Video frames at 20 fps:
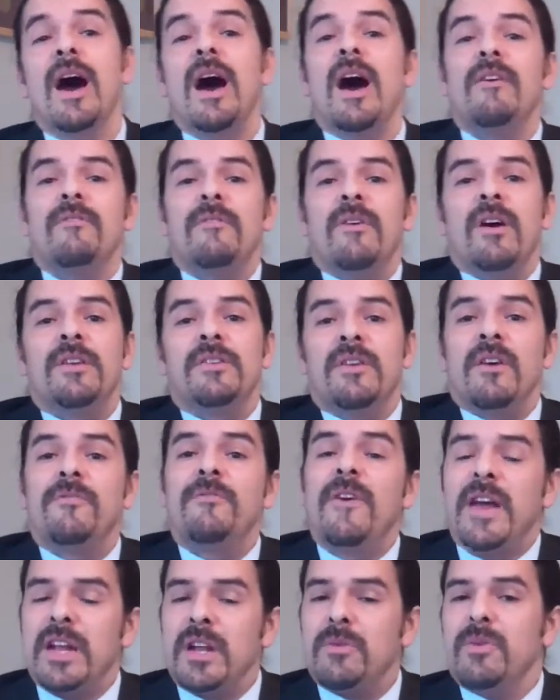A
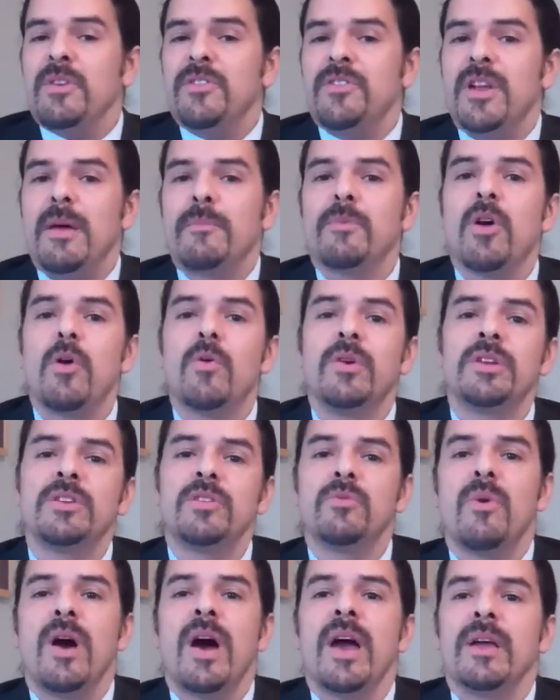final reason I'm going
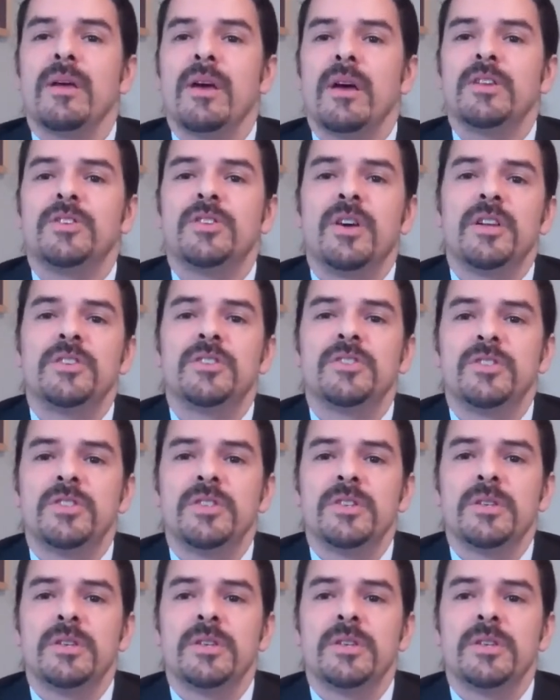to why a judge